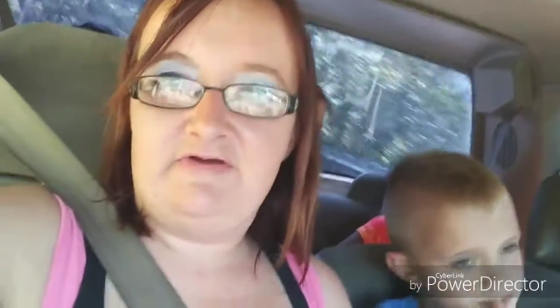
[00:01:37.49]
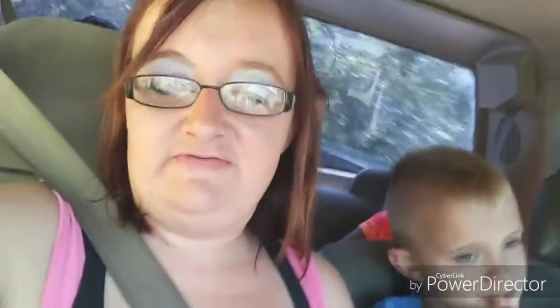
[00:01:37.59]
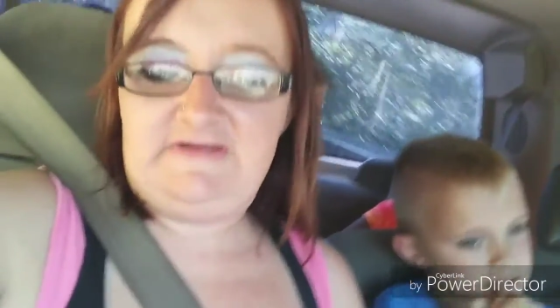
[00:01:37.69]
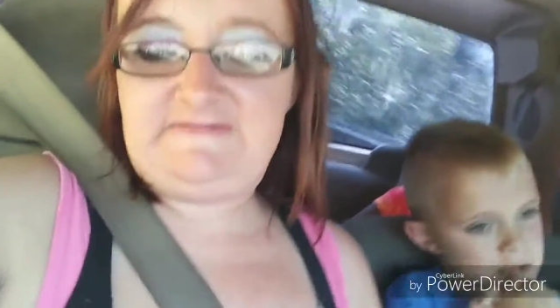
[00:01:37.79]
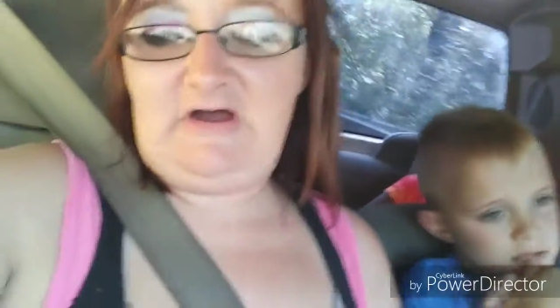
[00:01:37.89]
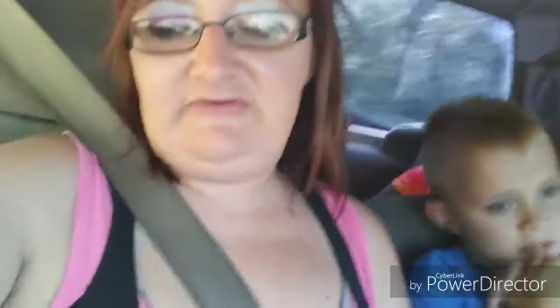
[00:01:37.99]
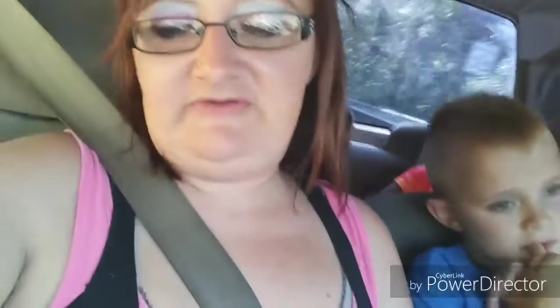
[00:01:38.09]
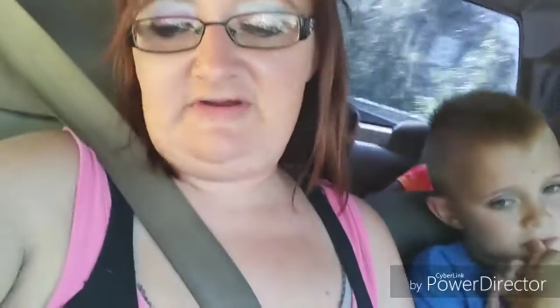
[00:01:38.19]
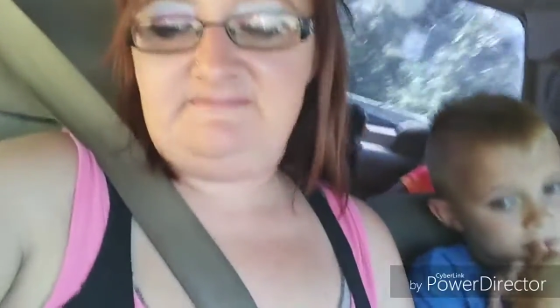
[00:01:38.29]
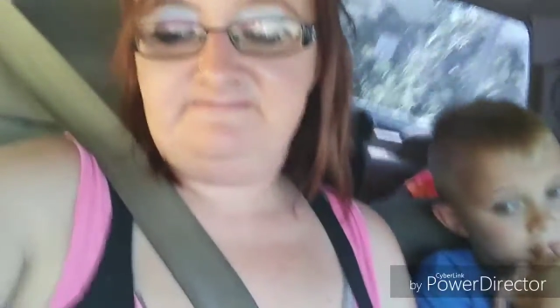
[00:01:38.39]
This
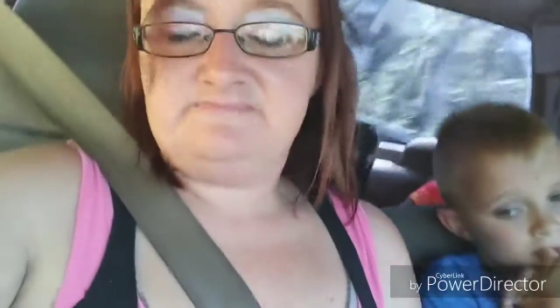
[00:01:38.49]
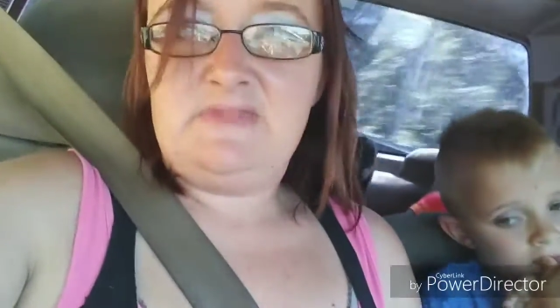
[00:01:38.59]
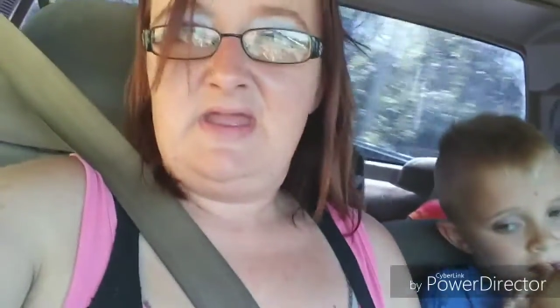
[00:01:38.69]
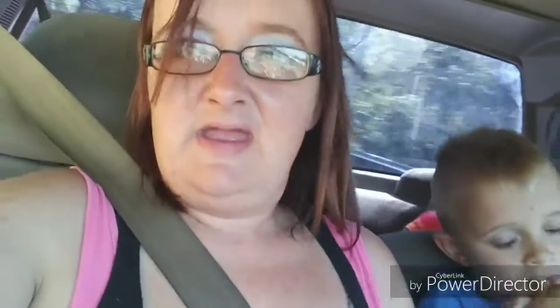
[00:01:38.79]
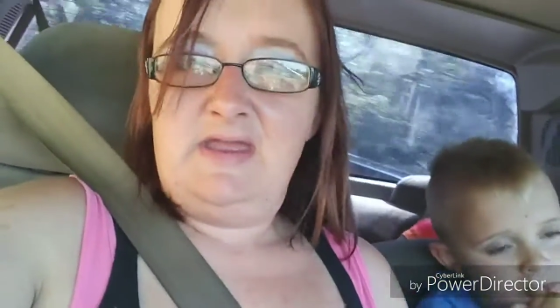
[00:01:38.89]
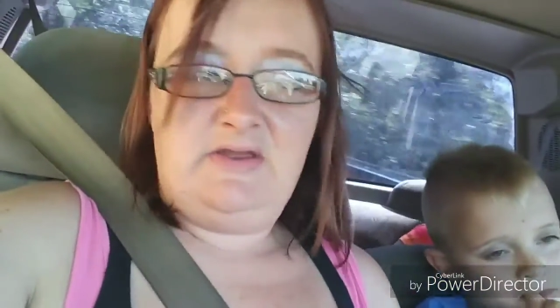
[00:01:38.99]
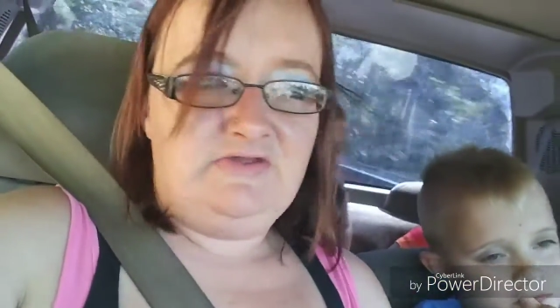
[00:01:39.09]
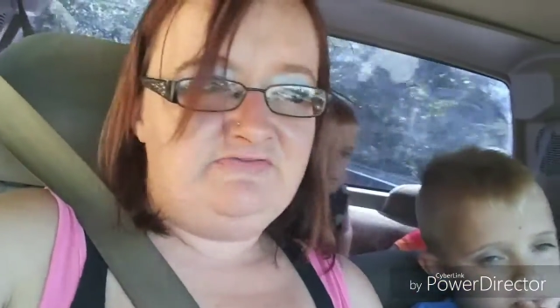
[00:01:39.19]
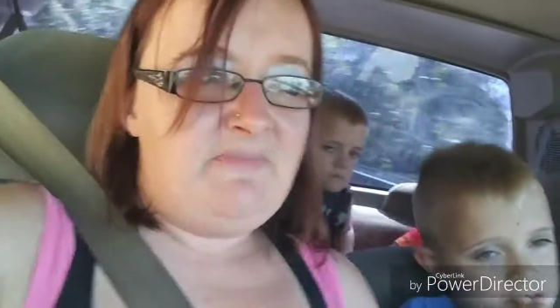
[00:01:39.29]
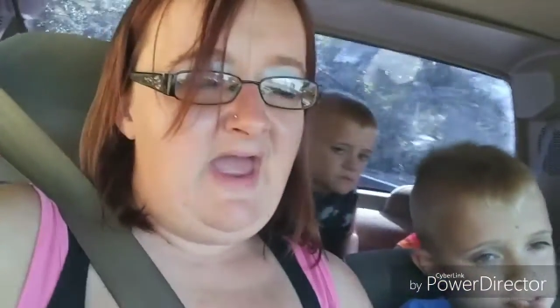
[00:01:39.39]
salsa
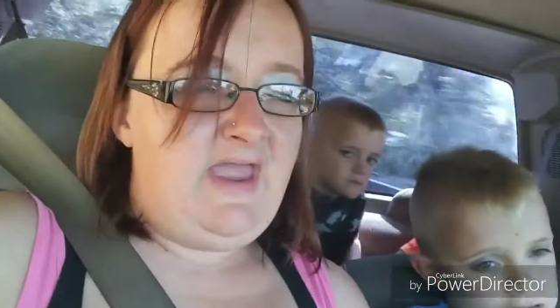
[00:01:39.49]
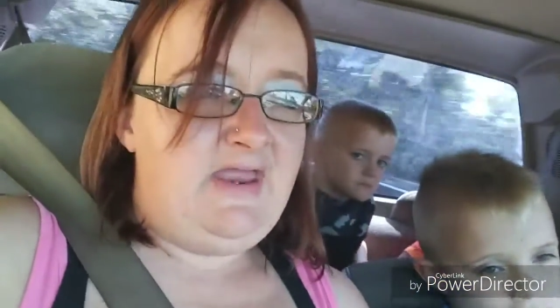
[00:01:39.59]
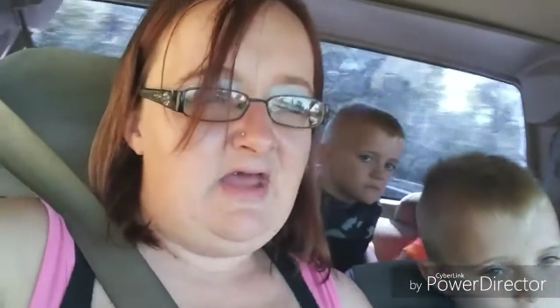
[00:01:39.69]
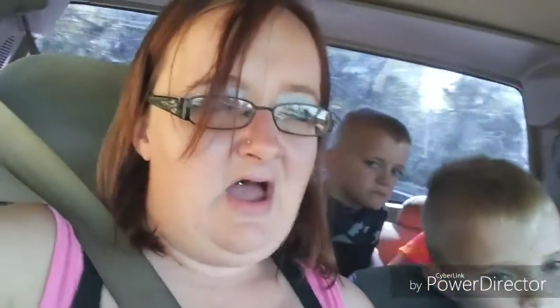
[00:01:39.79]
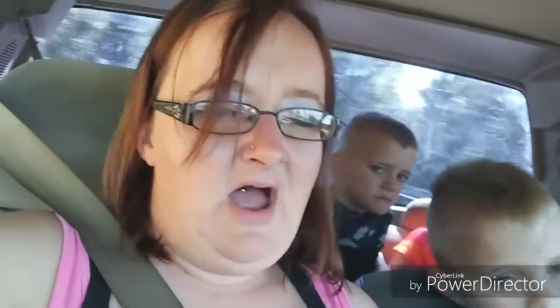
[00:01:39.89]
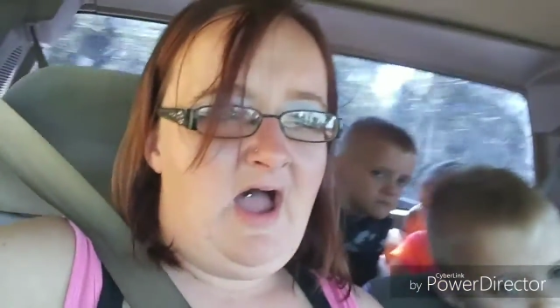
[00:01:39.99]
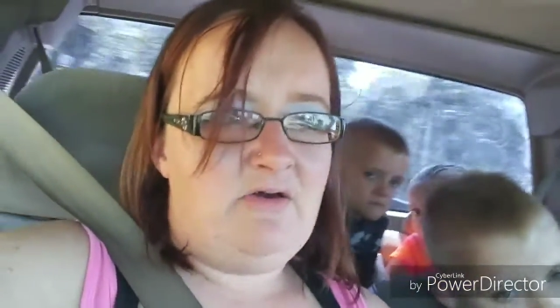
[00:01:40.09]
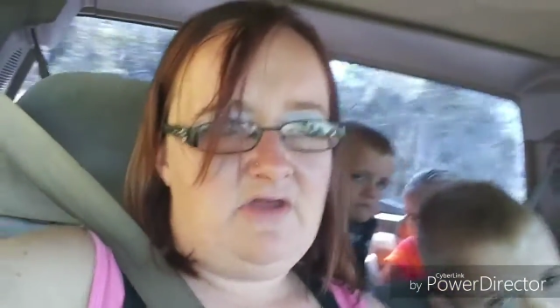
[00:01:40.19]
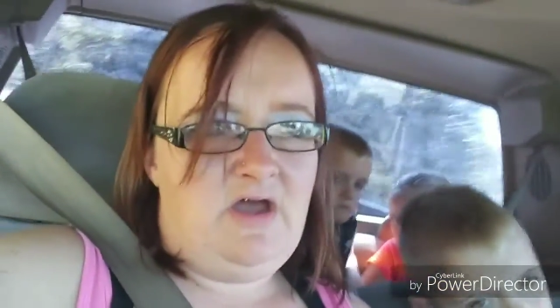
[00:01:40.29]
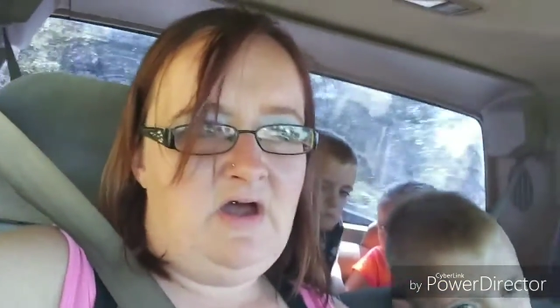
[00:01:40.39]
is made
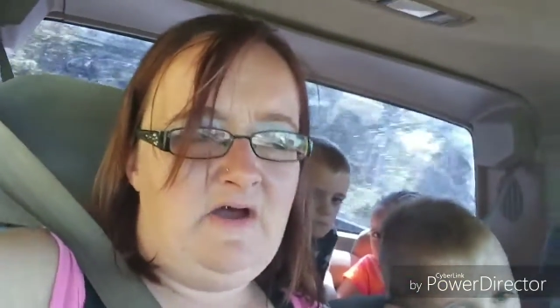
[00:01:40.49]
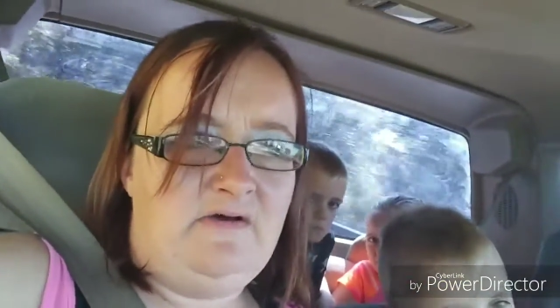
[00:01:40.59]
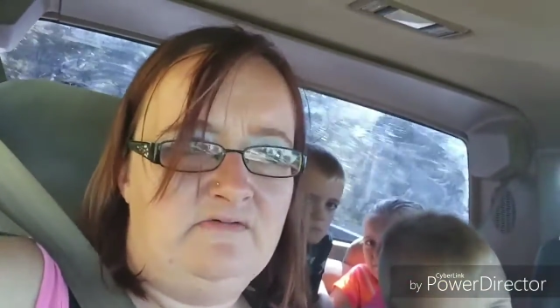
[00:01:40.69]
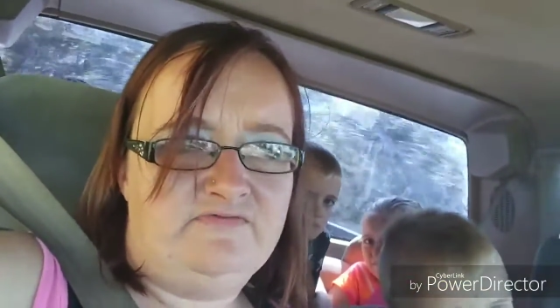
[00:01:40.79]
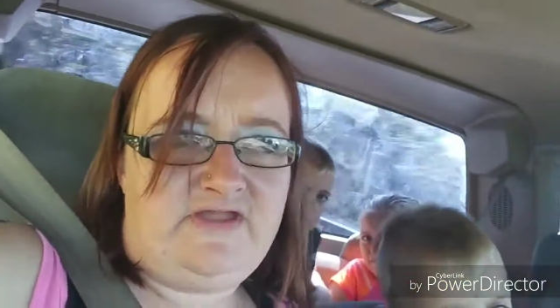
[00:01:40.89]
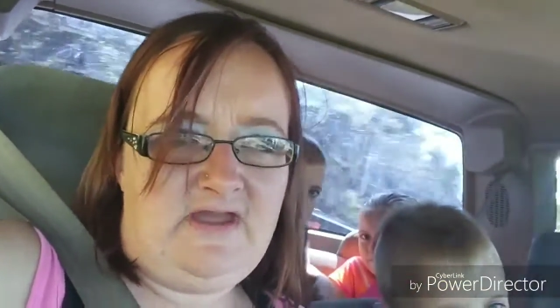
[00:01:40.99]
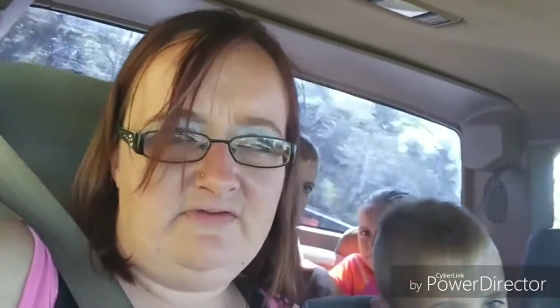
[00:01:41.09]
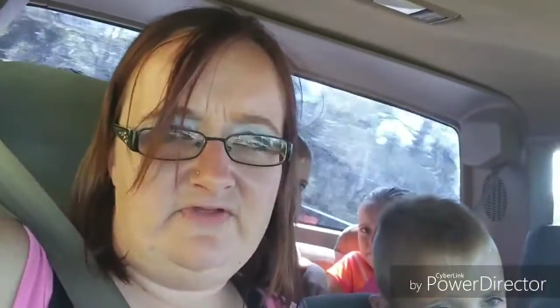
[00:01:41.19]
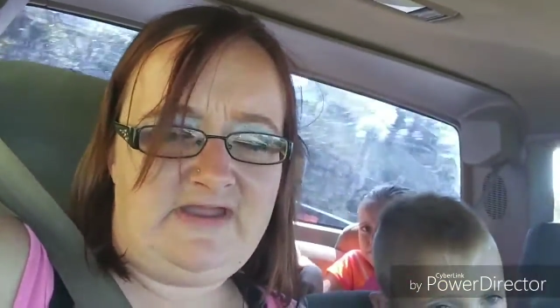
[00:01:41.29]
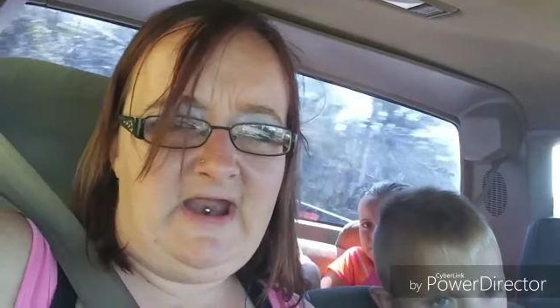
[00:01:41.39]
out of
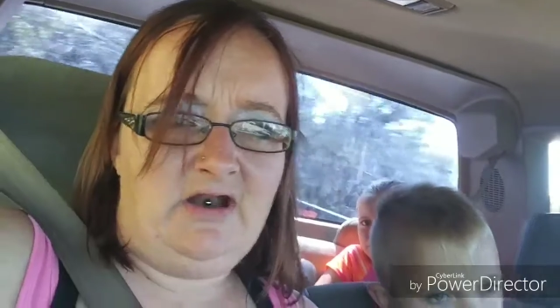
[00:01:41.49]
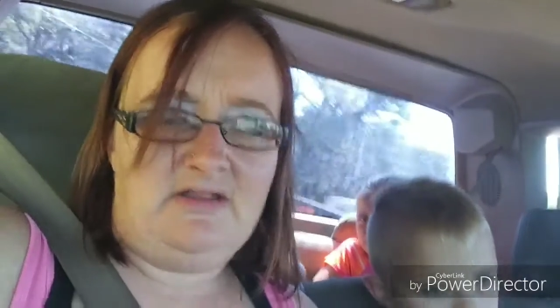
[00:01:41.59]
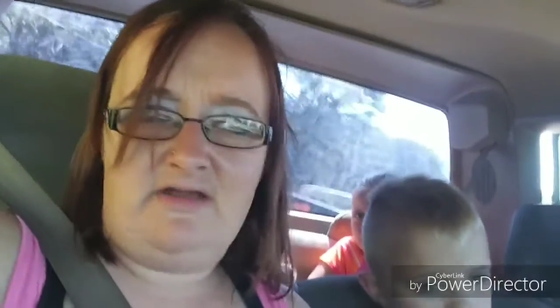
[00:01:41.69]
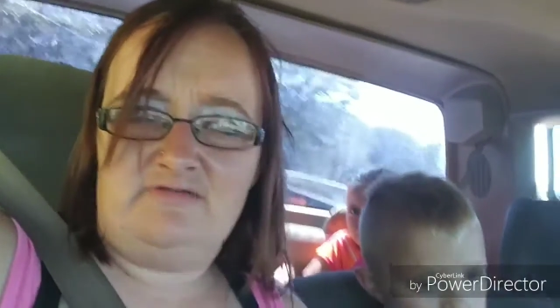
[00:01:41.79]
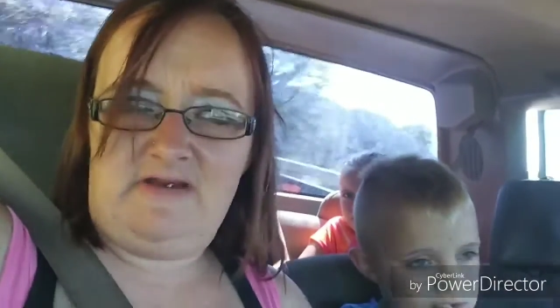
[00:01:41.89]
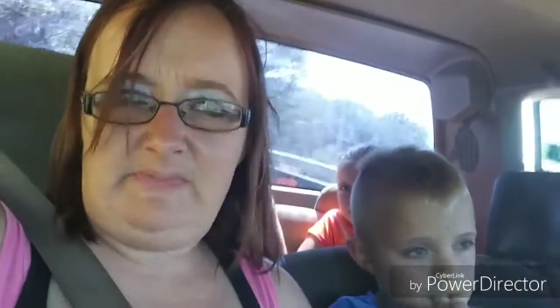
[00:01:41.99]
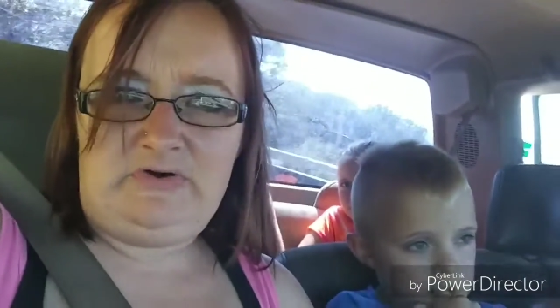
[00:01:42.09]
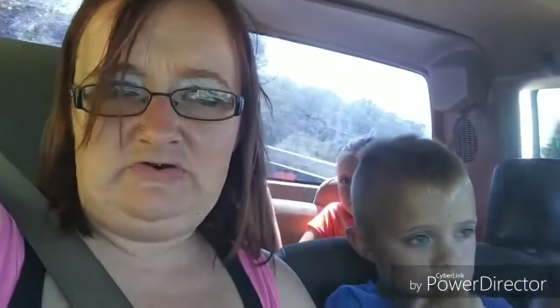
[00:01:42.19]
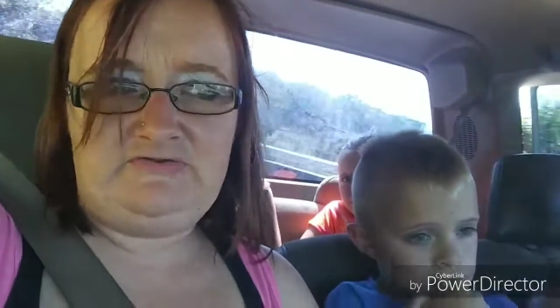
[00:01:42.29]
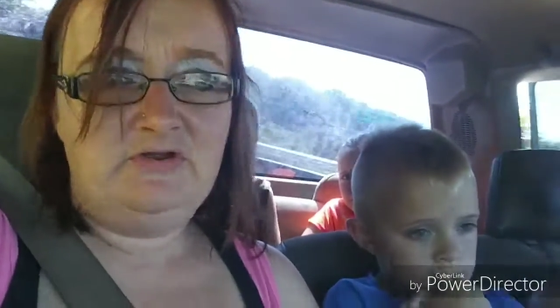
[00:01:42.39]
the Carolina
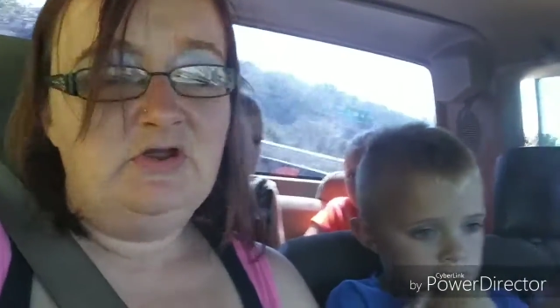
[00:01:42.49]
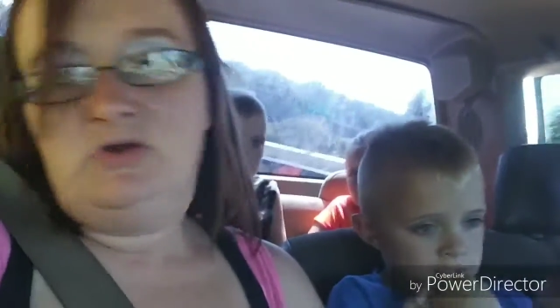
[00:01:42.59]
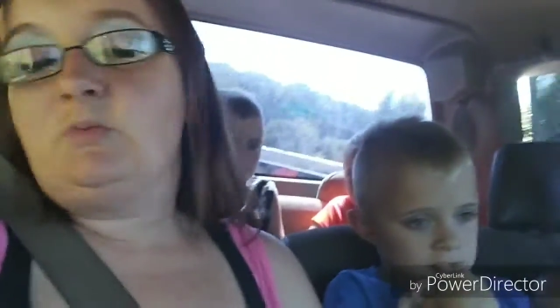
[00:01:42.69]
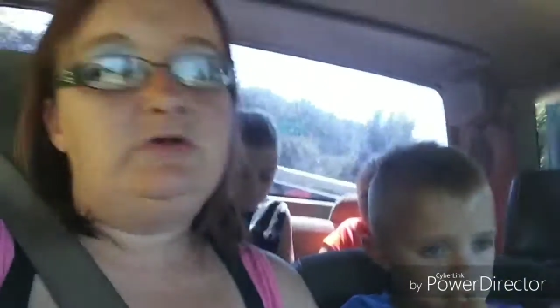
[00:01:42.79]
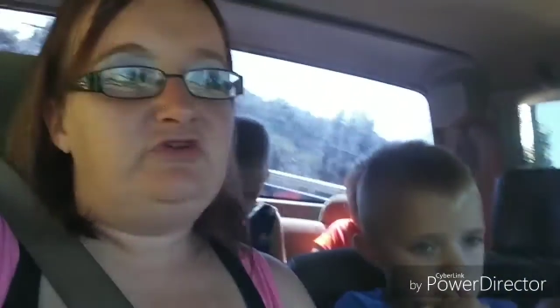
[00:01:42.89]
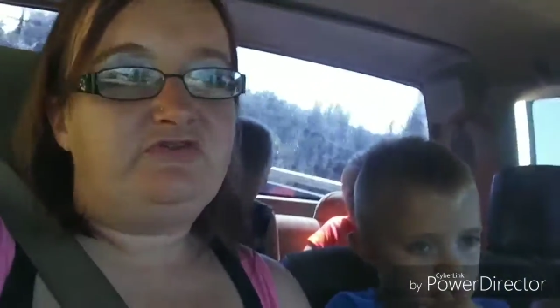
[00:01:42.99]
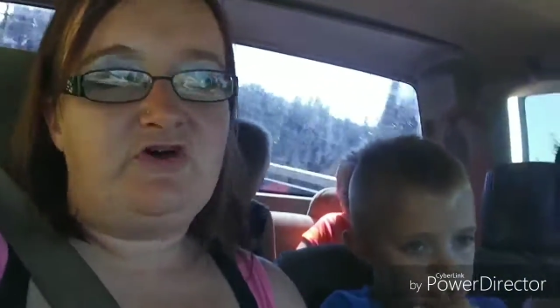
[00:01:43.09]
Reapers, which